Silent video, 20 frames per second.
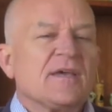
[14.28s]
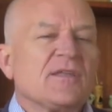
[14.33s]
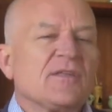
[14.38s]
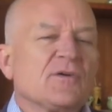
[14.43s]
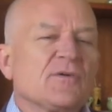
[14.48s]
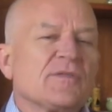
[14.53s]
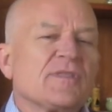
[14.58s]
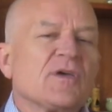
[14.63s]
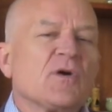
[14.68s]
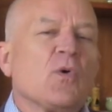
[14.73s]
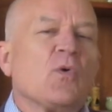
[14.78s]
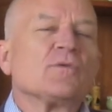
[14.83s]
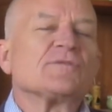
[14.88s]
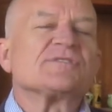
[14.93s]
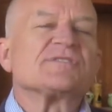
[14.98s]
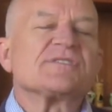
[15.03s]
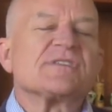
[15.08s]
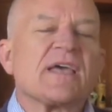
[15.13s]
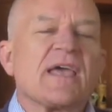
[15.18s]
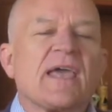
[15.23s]
You know the old
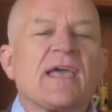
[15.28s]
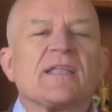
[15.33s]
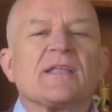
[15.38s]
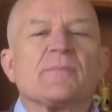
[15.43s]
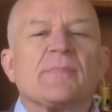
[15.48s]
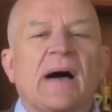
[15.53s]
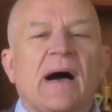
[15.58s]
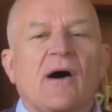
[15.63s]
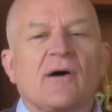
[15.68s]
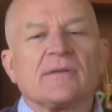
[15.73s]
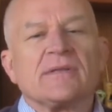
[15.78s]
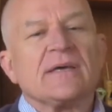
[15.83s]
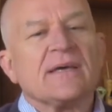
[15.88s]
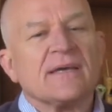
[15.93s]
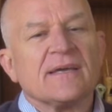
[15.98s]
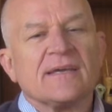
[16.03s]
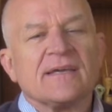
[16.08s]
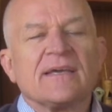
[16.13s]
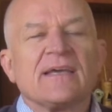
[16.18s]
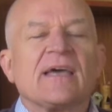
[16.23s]
saying about
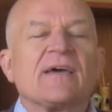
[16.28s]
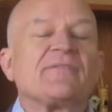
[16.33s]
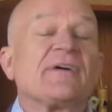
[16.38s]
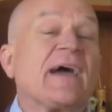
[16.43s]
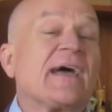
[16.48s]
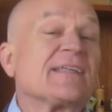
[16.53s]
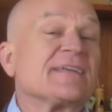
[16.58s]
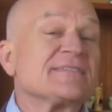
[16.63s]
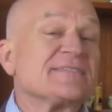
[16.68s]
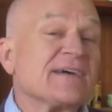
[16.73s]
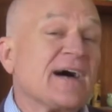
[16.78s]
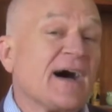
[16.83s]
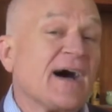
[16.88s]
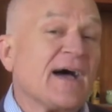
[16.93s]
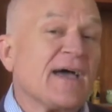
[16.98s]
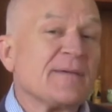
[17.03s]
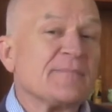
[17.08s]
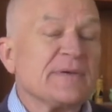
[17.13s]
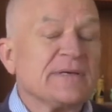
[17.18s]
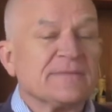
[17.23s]
if I had a
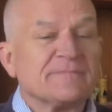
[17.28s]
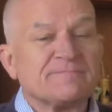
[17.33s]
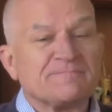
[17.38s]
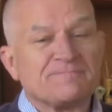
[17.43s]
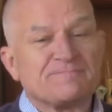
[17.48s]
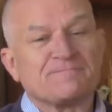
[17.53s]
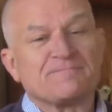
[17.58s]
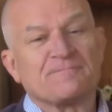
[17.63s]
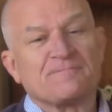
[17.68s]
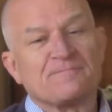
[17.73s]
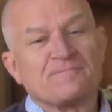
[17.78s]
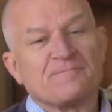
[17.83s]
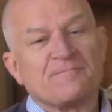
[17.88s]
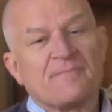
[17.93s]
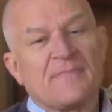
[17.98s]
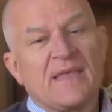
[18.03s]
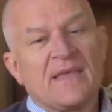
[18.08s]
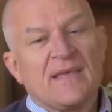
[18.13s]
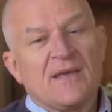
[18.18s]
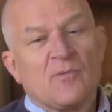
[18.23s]
dime?
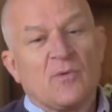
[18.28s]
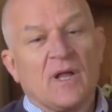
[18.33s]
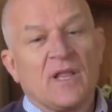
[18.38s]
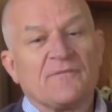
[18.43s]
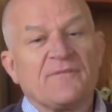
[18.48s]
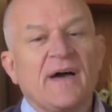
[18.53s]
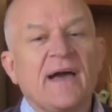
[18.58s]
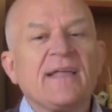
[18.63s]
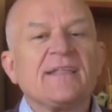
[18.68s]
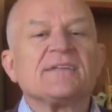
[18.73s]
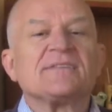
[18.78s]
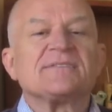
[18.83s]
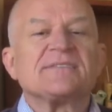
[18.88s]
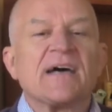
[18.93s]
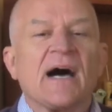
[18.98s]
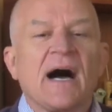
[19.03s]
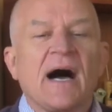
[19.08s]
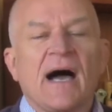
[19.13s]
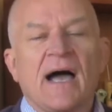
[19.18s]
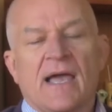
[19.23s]
Well, if I had a
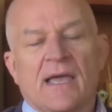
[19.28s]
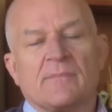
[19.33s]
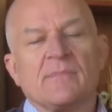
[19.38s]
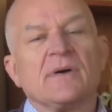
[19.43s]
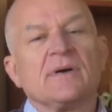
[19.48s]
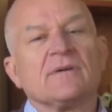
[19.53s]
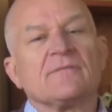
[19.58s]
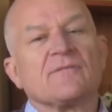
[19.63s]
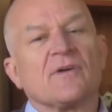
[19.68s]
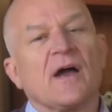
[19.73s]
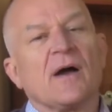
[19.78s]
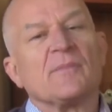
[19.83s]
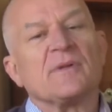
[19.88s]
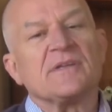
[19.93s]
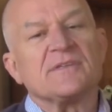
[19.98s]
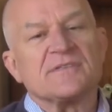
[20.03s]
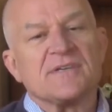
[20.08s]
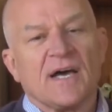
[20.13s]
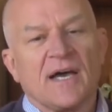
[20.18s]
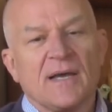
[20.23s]
dime for how
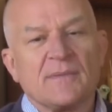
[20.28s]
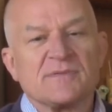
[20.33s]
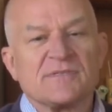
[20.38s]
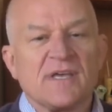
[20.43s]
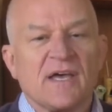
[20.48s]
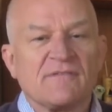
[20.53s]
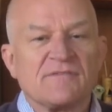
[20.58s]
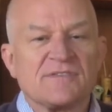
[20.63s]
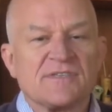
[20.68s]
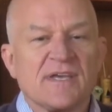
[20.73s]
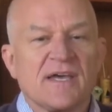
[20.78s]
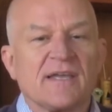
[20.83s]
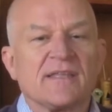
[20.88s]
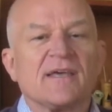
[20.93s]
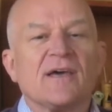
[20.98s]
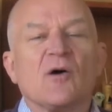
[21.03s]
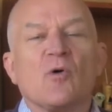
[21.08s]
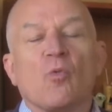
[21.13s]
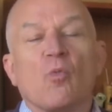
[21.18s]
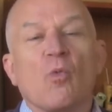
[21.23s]
many times I've said,
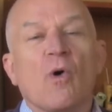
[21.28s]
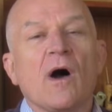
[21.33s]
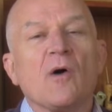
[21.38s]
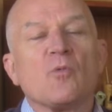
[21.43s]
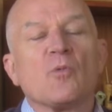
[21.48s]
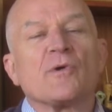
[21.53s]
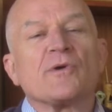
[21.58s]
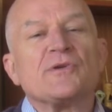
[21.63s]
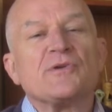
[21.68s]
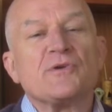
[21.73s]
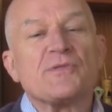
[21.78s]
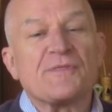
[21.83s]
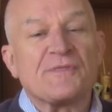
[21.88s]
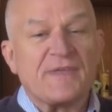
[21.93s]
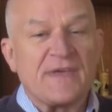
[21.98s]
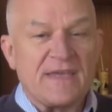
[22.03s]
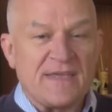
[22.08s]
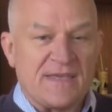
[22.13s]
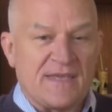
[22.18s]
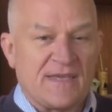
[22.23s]
What were you
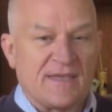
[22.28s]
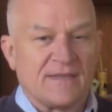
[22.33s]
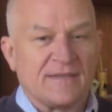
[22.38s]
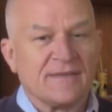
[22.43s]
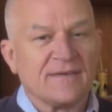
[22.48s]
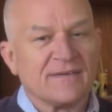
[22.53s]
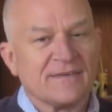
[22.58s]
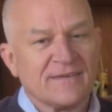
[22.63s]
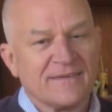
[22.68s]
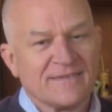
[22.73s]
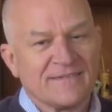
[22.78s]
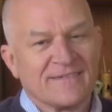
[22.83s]
thinking?